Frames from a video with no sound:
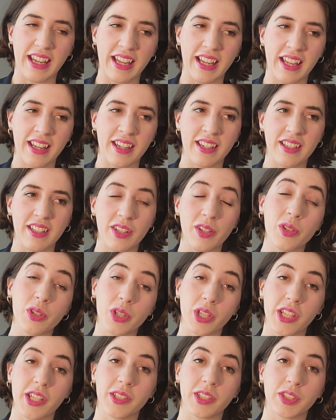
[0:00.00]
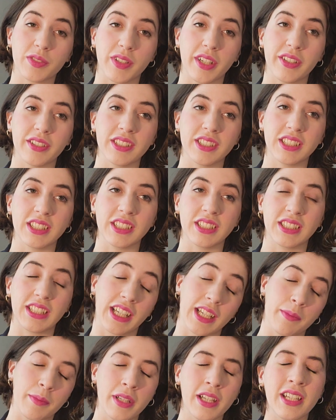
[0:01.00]
And usually those fragrances,
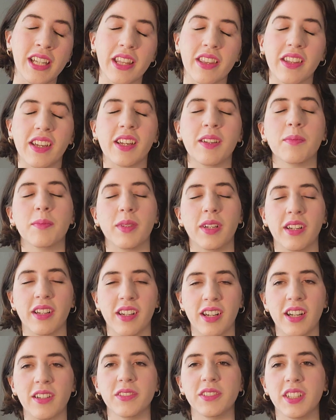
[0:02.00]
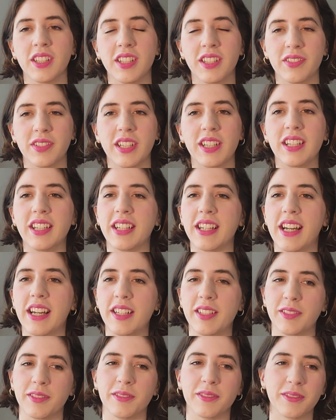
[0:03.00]
that can be anything, but often they're very
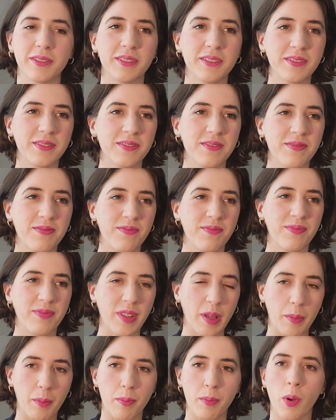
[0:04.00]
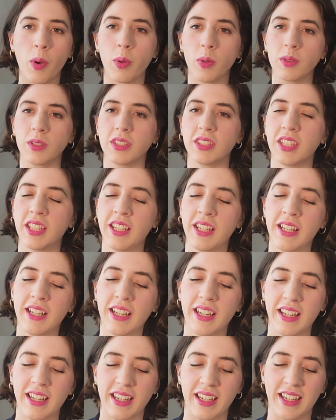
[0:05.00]
kind of bold
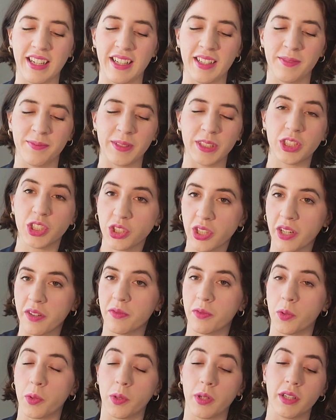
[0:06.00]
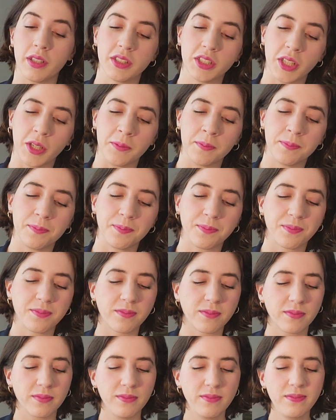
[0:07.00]
and straightforward. So,
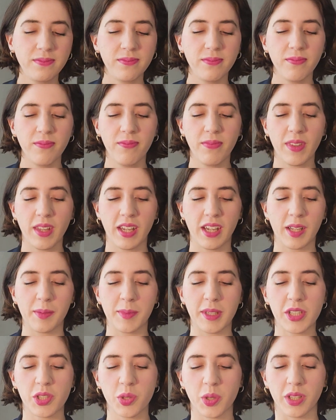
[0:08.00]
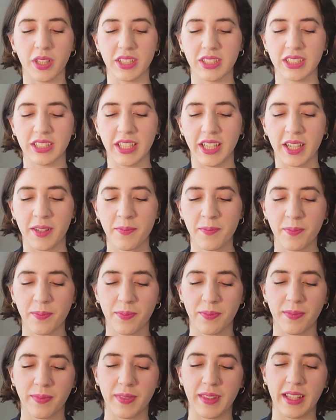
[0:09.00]
on my short list here,
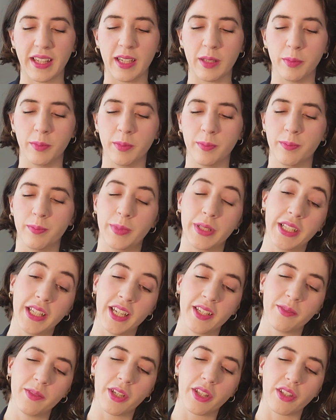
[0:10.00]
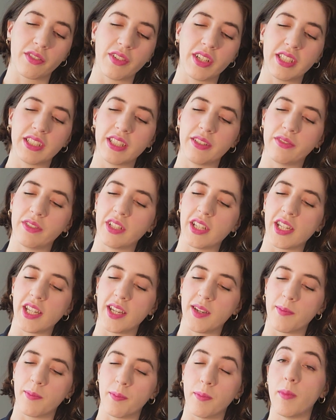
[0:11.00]
I'll begin with a
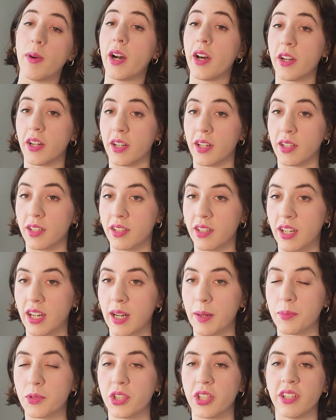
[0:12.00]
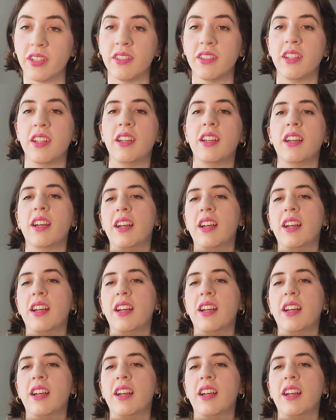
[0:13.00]
relatively modern option,